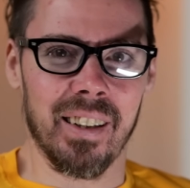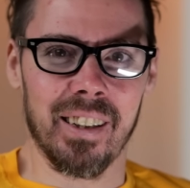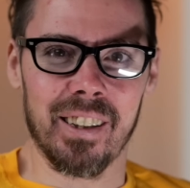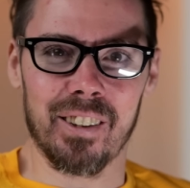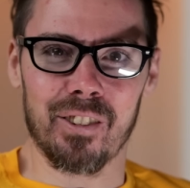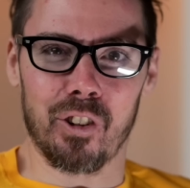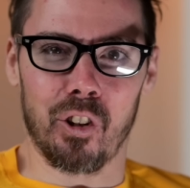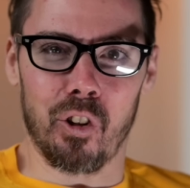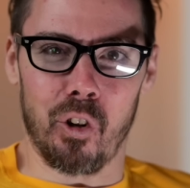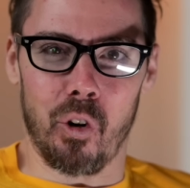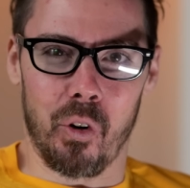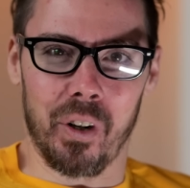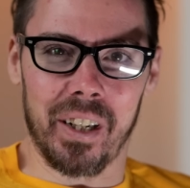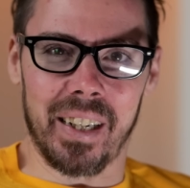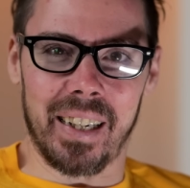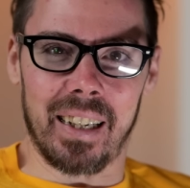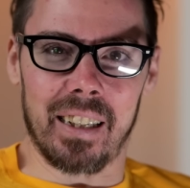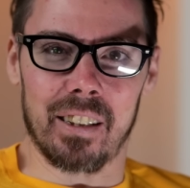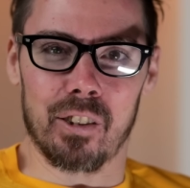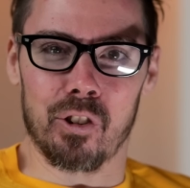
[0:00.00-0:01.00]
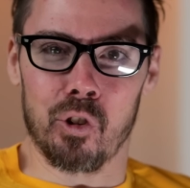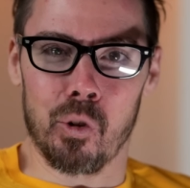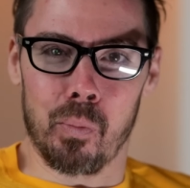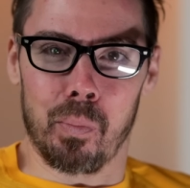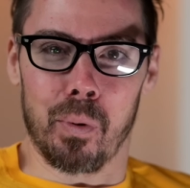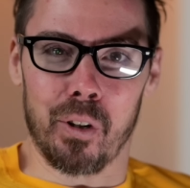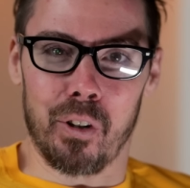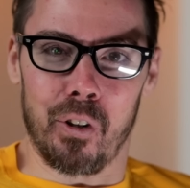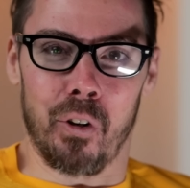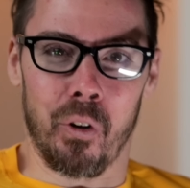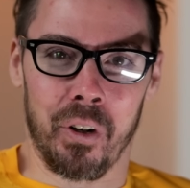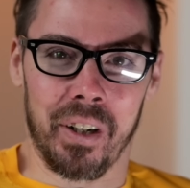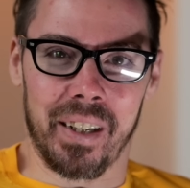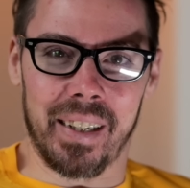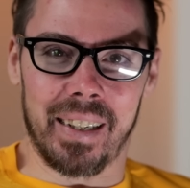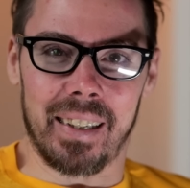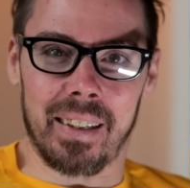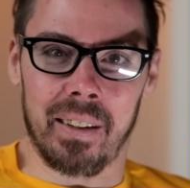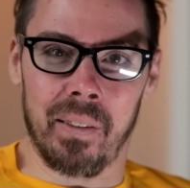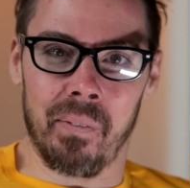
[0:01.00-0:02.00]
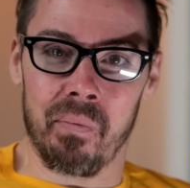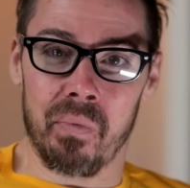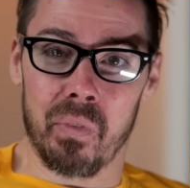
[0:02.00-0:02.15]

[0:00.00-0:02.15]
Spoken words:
It's annoying. It's super annoying.